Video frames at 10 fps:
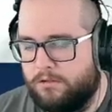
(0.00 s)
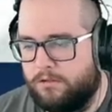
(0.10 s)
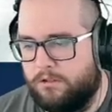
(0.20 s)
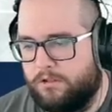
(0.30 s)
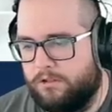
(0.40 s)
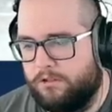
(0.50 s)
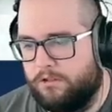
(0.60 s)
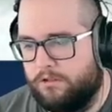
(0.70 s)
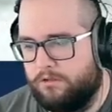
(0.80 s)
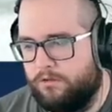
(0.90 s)

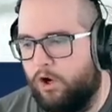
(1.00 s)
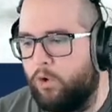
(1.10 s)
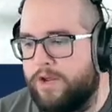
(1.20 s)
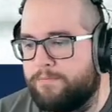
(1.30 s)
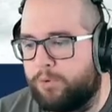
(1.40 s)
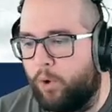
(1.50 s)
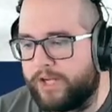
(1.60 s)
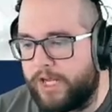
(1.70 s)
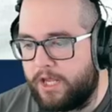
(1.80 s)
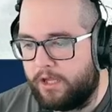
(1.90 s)
Oh, uh, oh, he broke
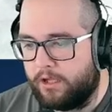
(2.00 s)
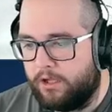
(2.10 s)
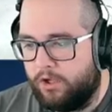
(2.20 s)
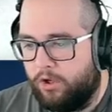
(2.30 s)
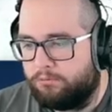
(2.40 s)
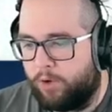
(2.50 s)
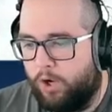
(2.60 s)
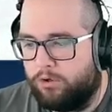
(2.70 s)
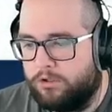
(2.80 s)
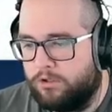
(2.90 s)
it?
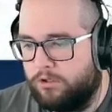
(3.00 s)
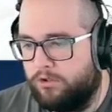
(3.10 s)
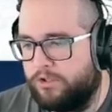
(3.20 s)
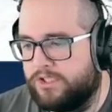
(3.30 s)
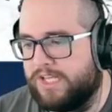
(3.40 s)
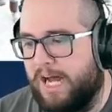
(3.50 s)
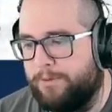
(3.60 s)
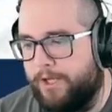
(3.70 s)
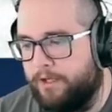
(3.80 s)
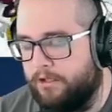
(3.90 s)
Bro, stop it.